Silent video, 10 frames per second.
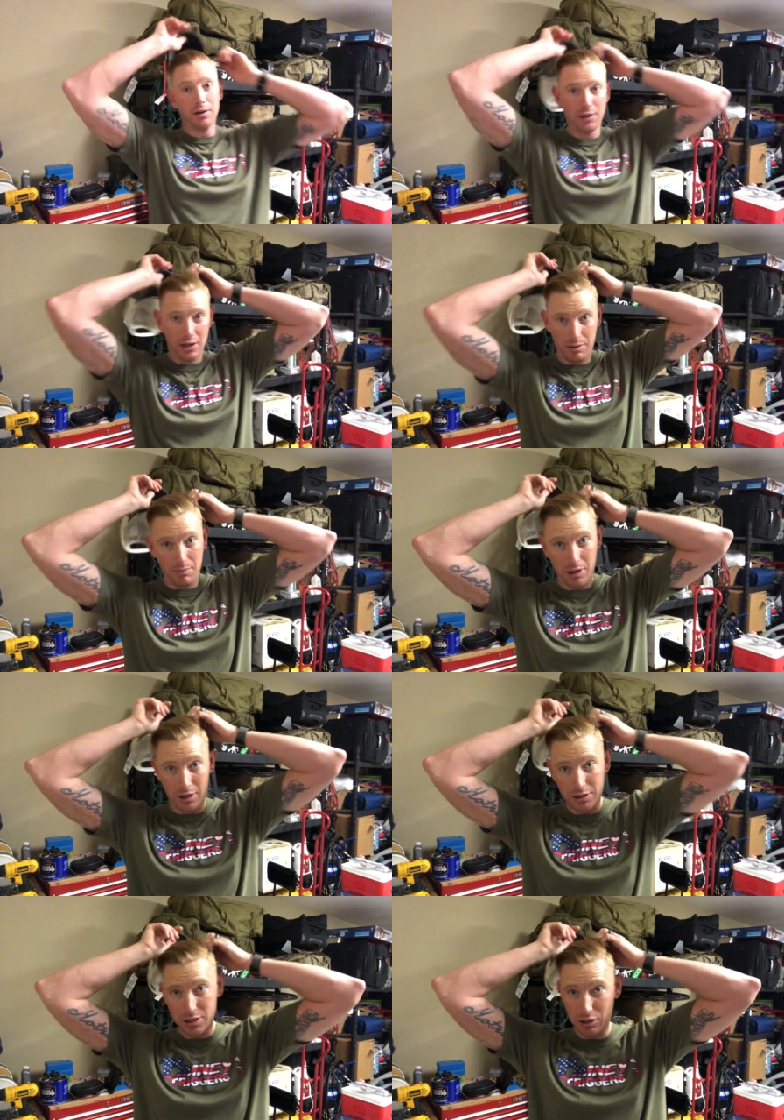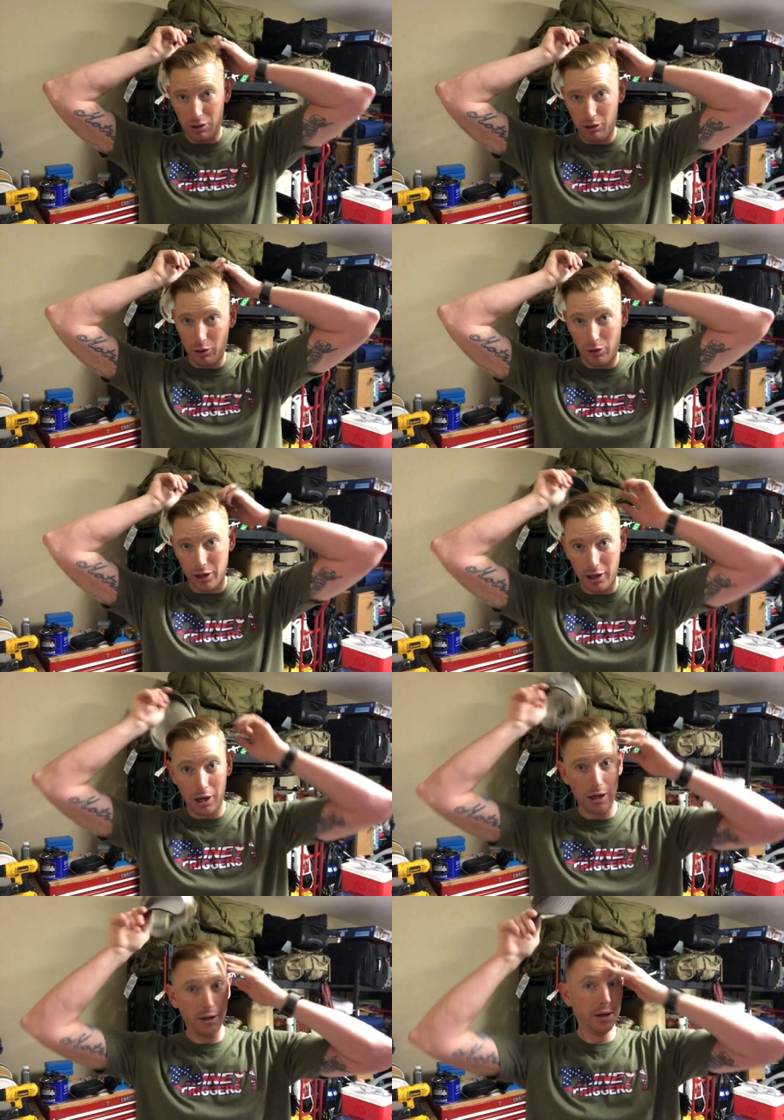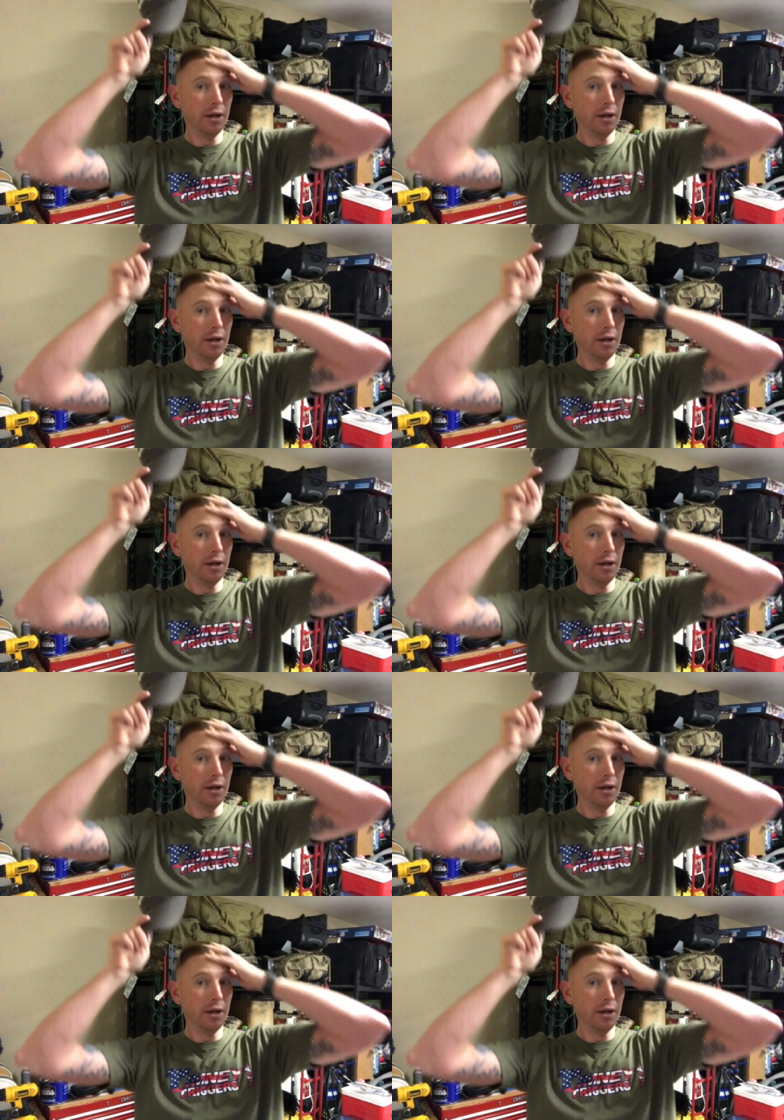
that I'm slowly working on